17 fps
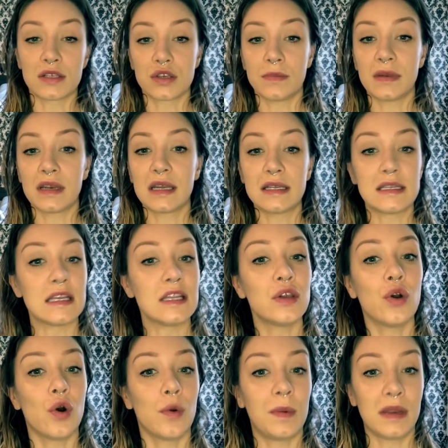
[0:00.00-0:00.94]
so I'm going to
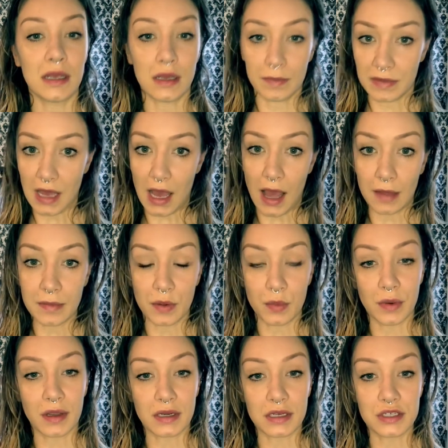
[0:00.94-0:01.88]
continue opening up the eye, but
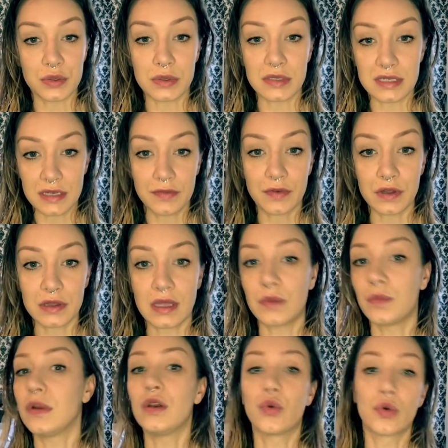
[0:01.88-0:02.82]
we're going to do it different
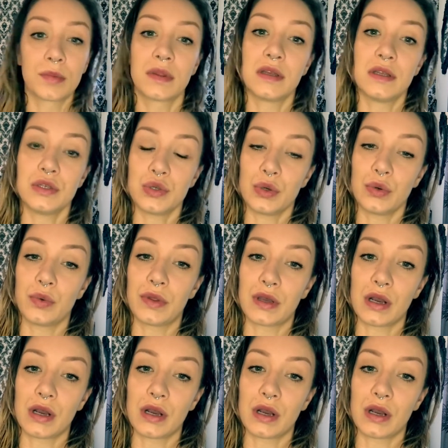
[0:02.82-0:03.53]
than we normally do it with